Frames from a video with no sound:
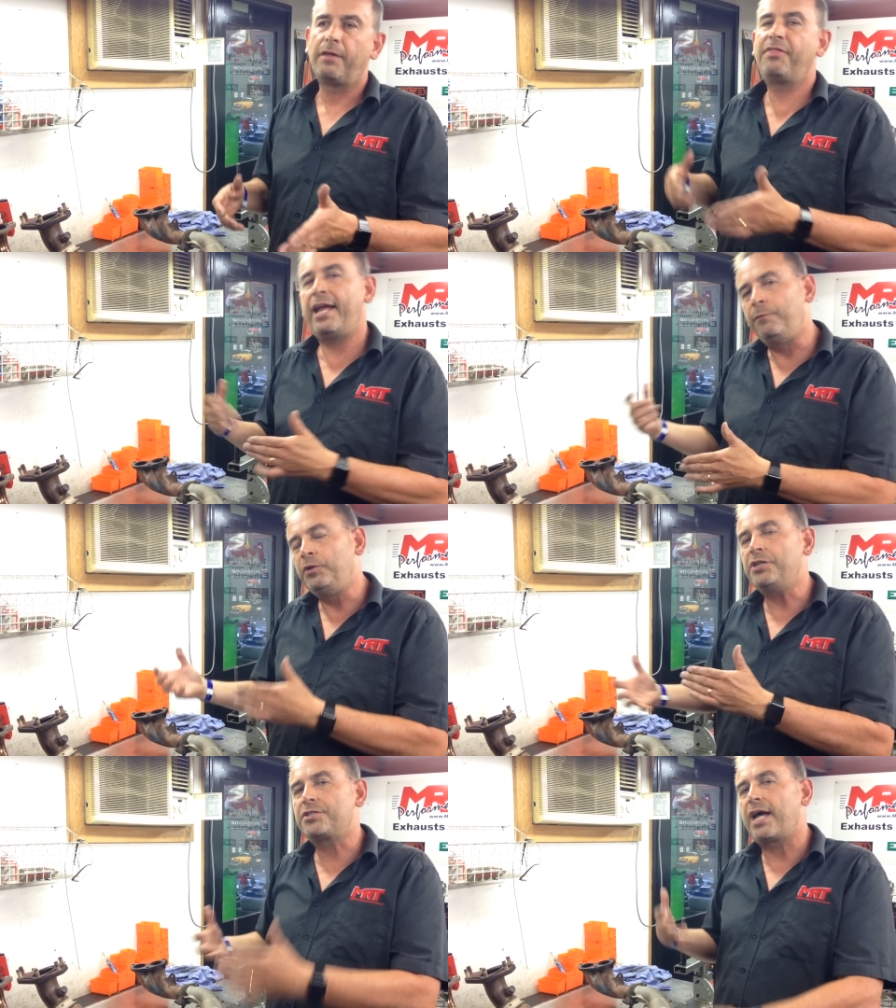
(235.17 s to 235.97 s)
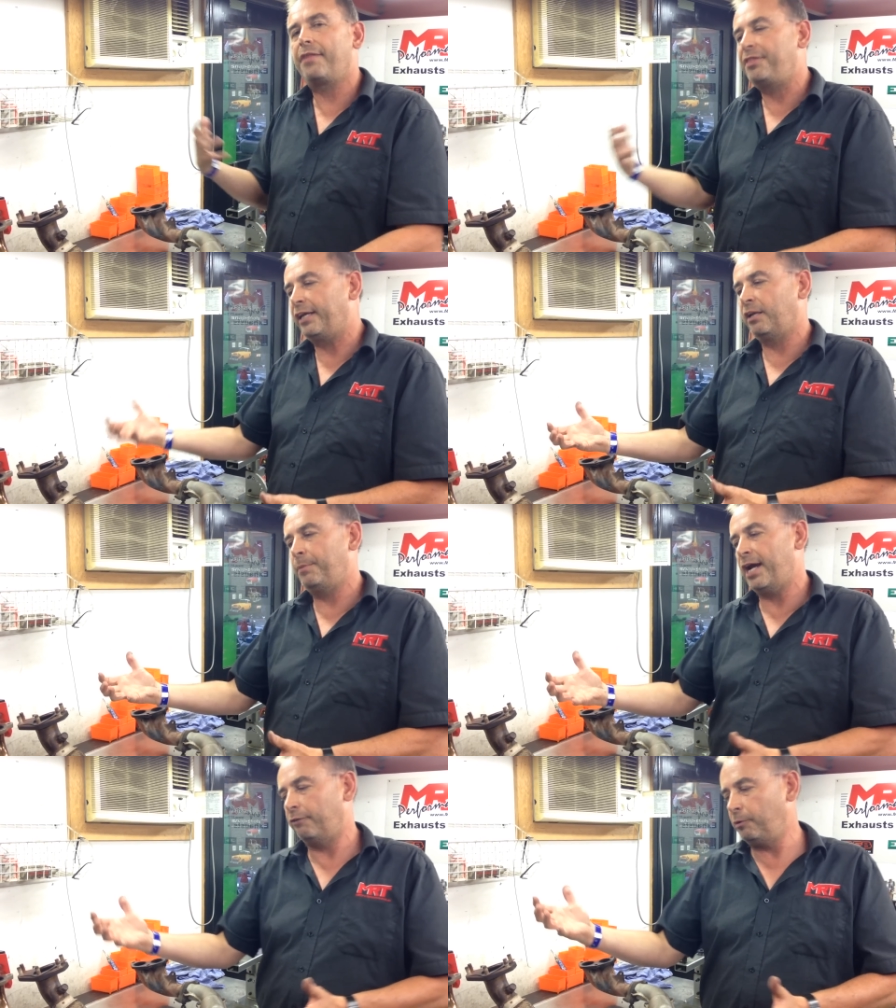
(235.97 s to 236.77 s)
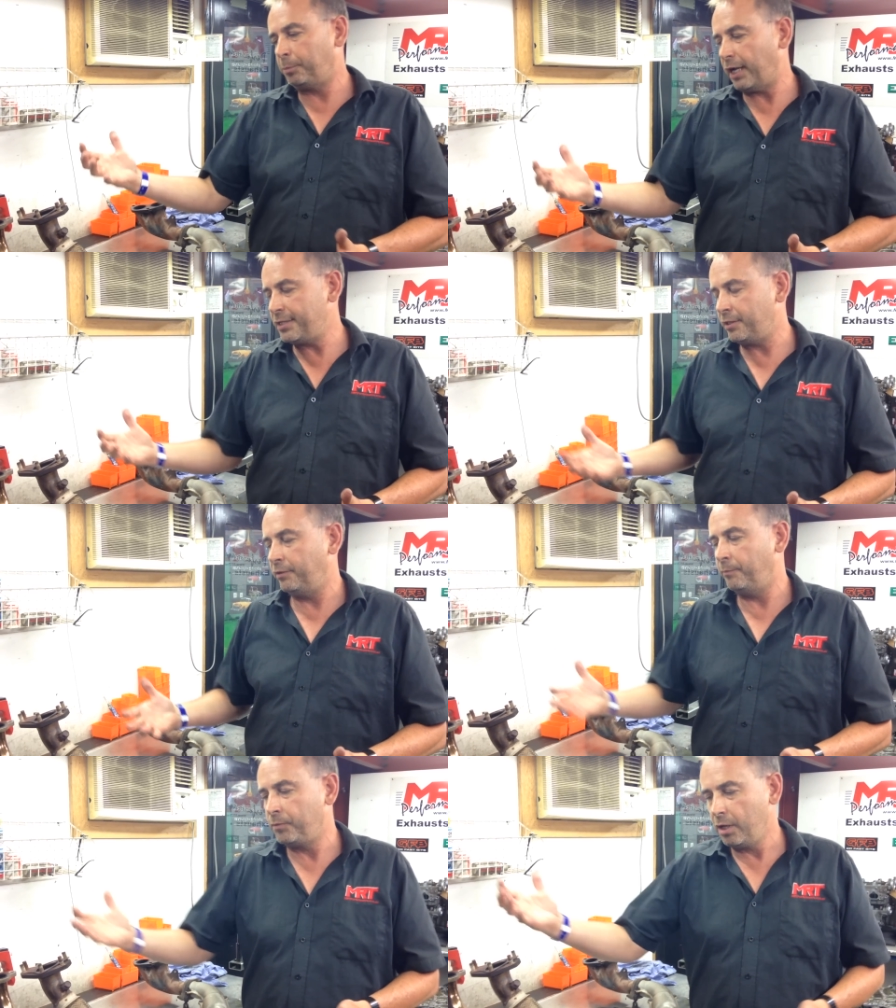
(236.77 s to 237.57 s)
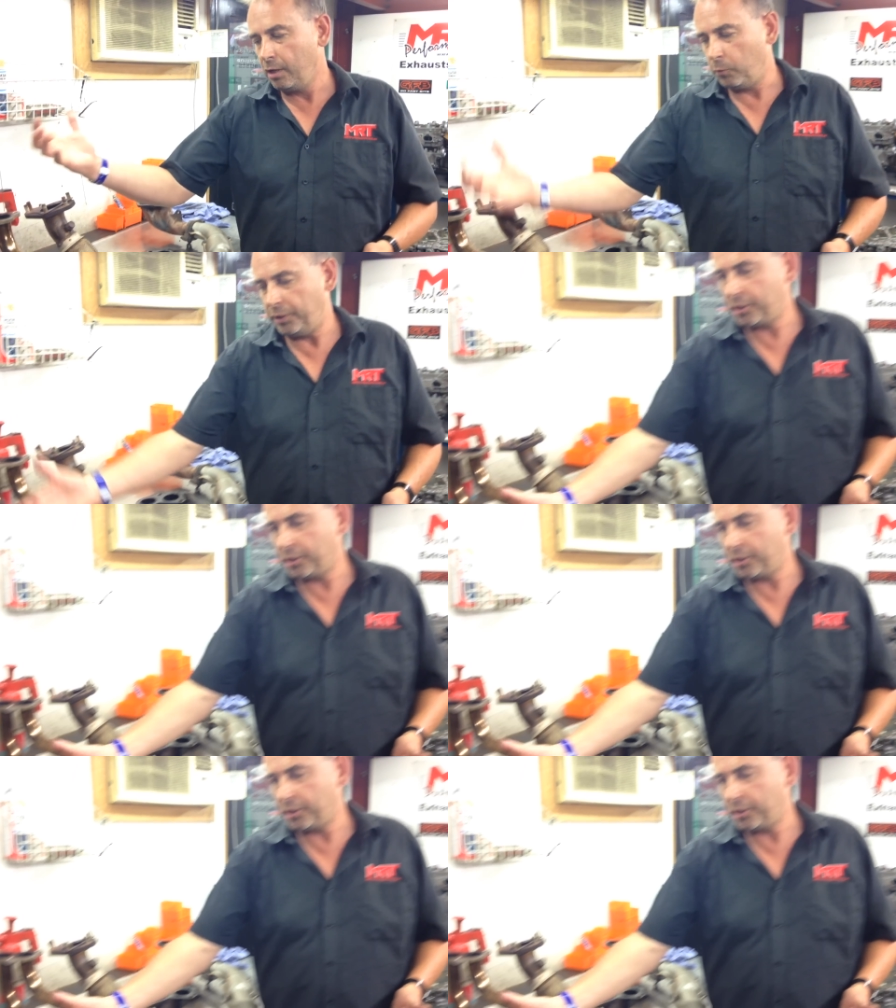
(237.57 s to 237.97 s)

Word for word: then you start thinking about replacing them with